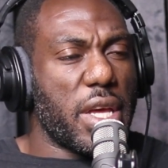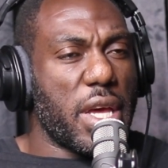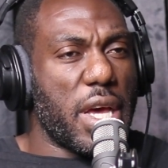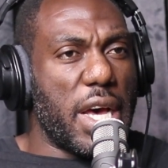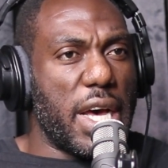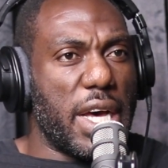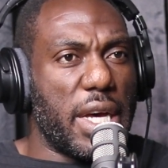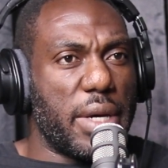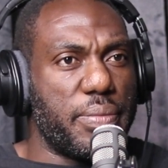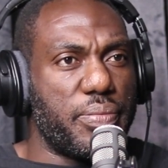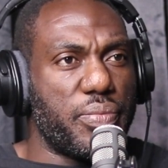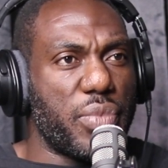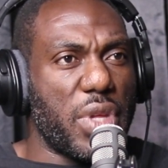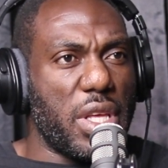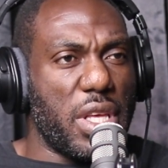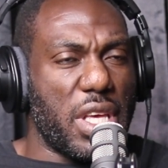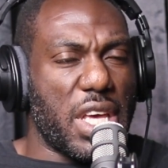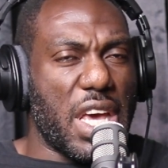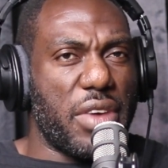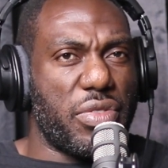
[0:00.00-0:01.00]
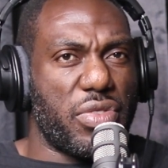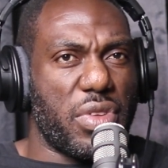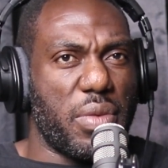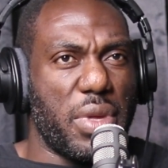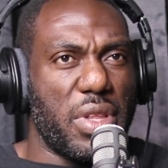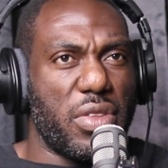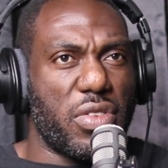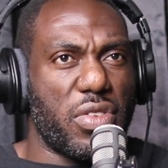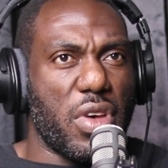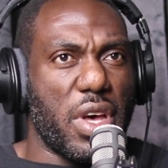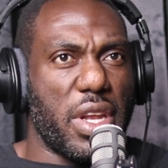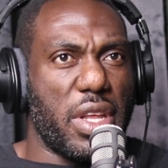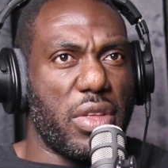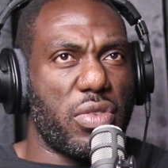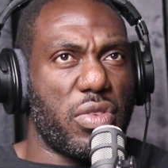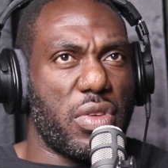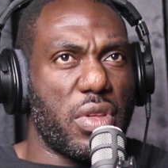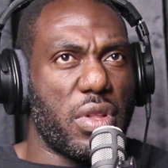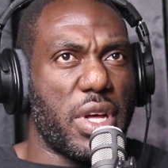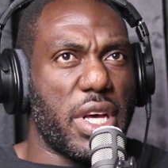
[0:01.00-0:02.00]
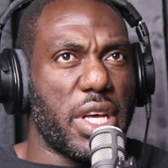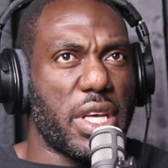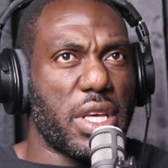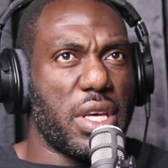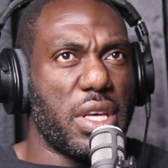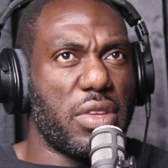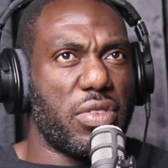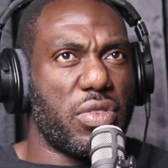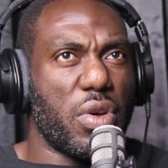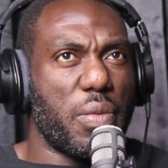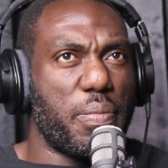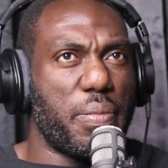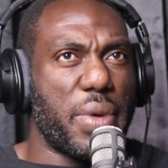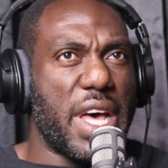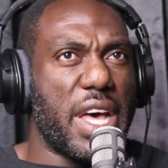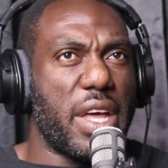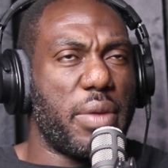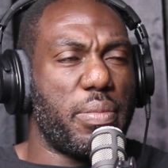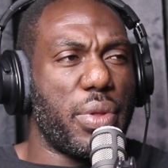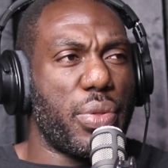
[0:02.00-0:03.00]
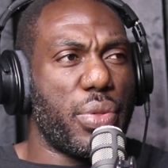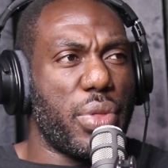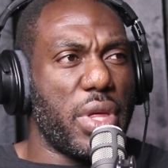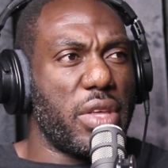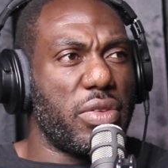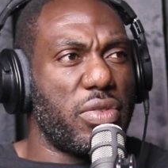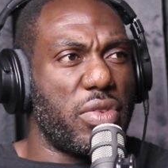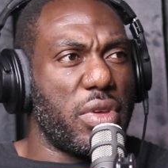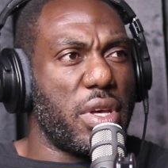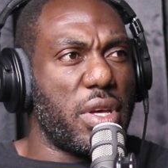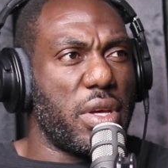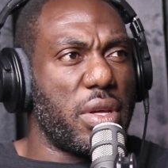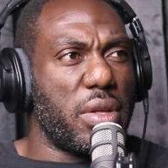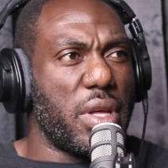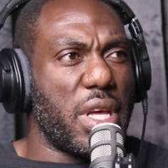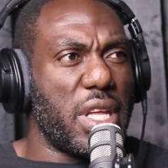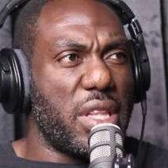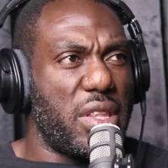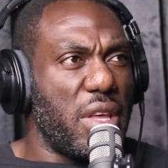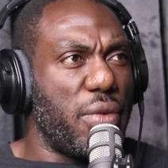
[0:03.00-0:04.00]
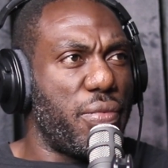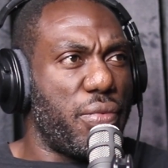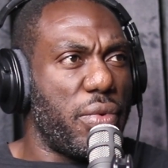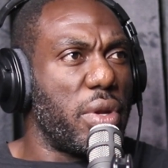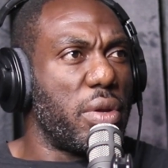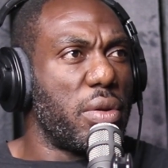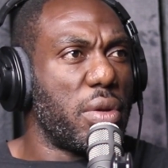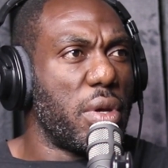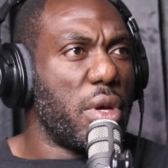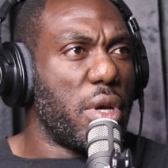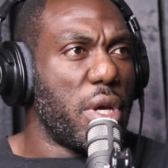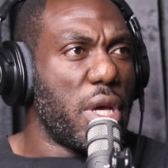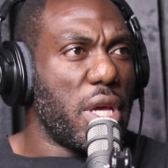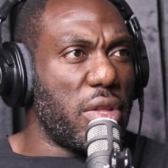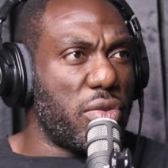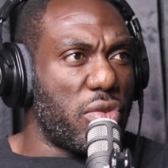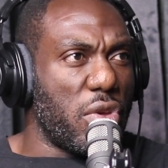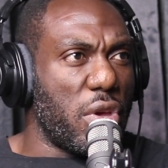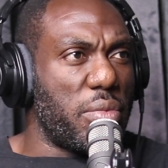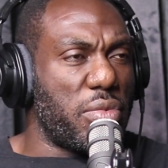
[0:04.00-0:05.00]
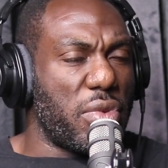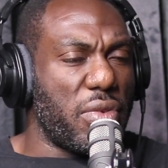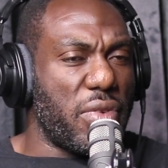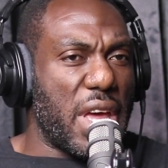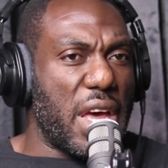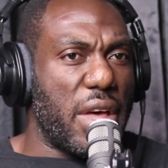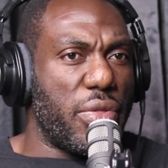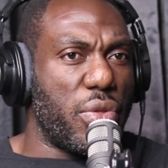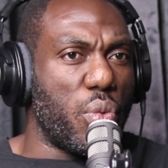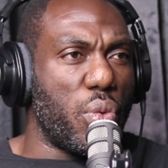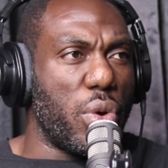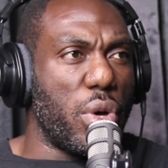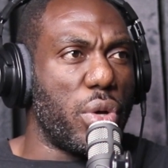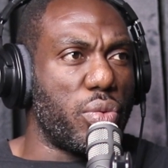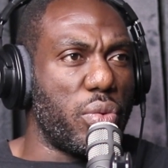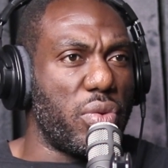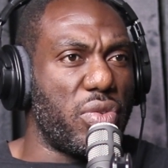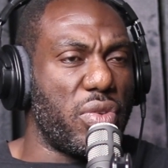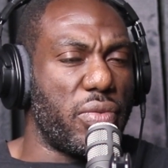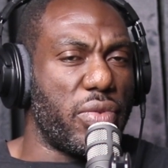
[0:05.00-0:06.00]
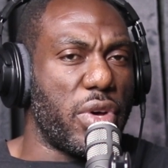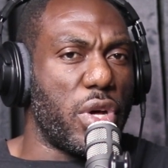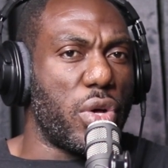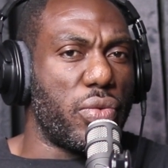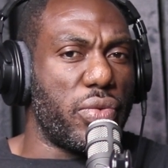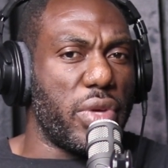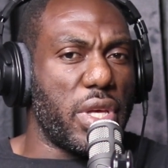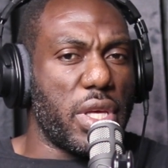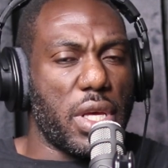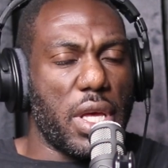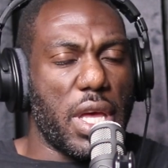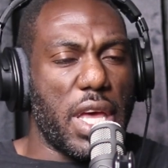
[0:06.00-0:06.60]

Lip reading: And you gave some insight into like it's not bad, but things are different in terms of how the world was evolving.